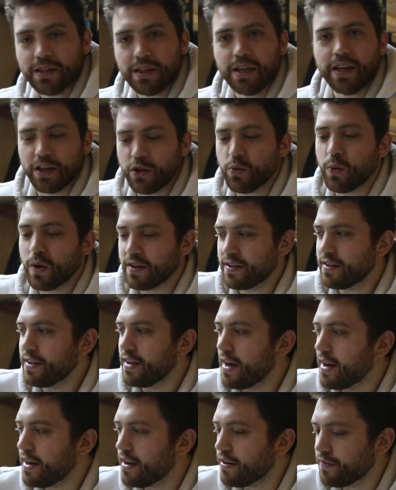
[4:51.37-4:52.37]
it was
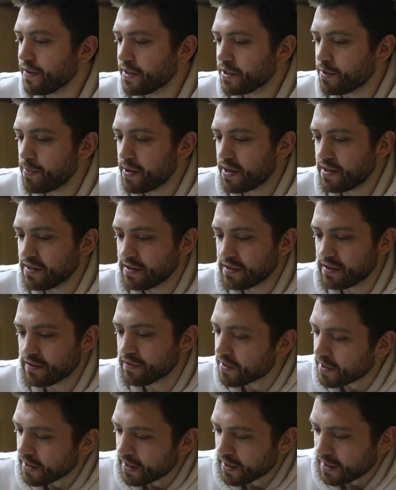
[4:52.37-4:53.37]
kind of expensive.
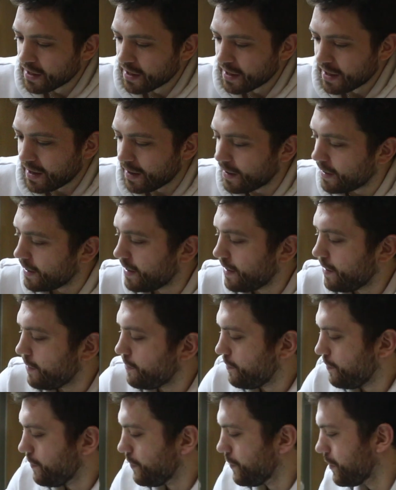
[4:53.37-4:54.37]

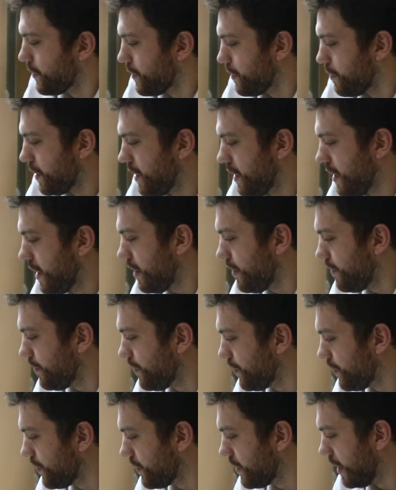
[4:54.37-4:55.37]
But yeah,
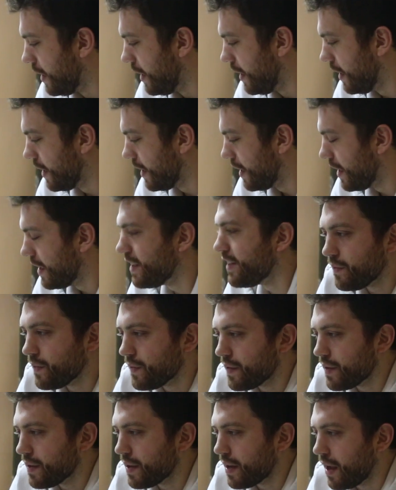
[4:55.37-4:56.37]

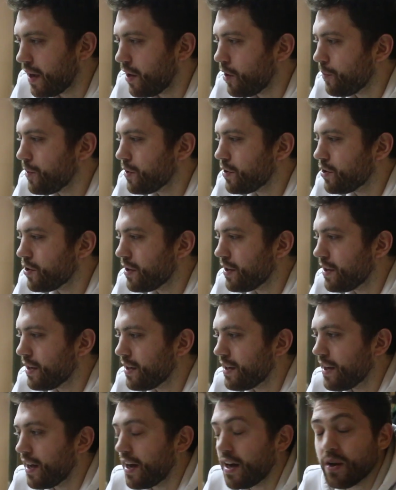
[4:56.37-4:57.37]
I hope you enjoyed
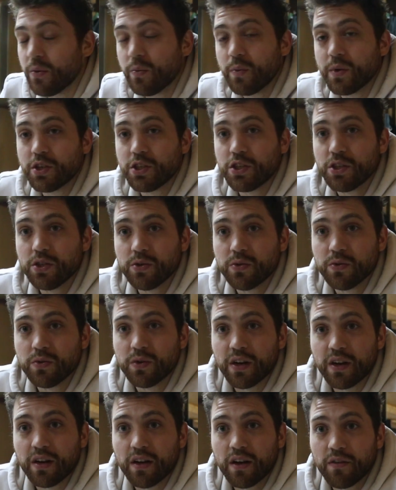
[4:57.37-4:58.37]
it. I wish you
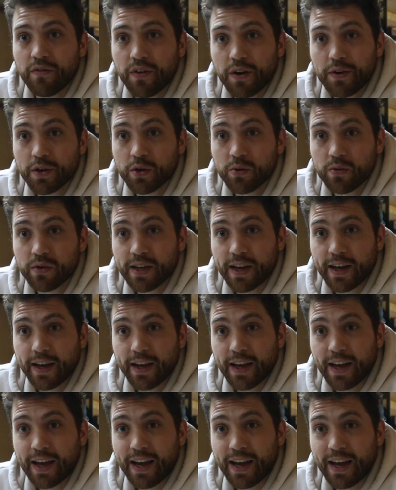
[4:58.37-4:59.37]
a very cool day
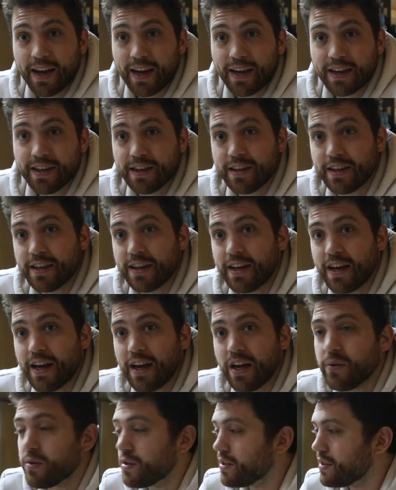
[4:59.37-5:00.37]
and
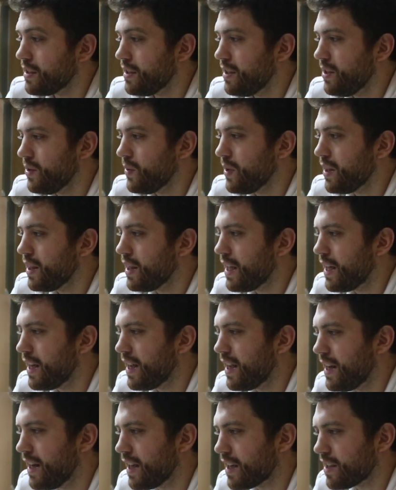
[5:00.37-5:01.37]
I will see you in the
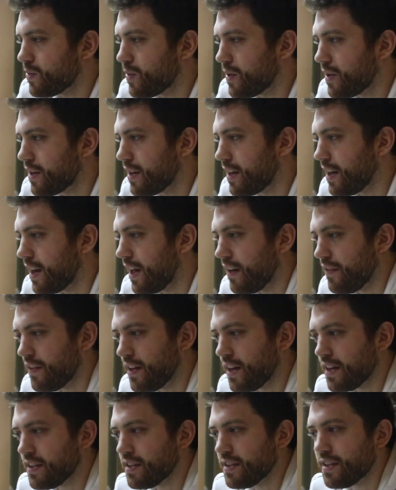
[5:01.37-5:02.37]
next one. Have a
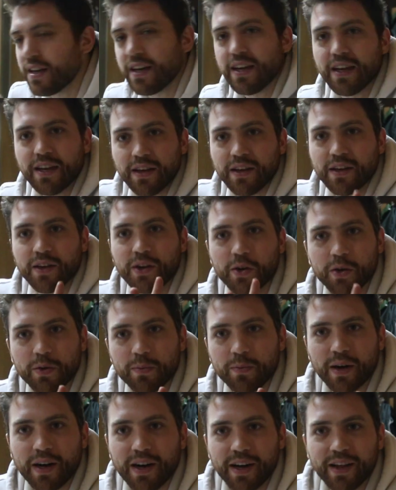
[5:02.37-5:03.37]
nice day.
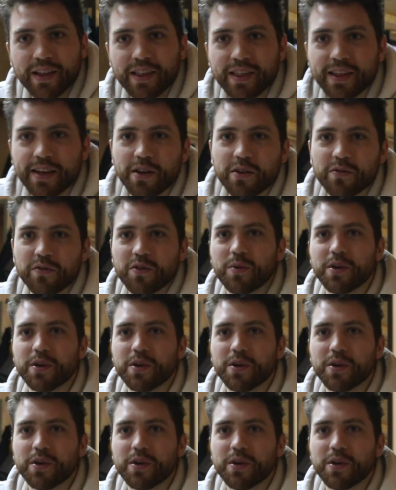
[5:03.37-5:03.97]
Goodbye. Thank you for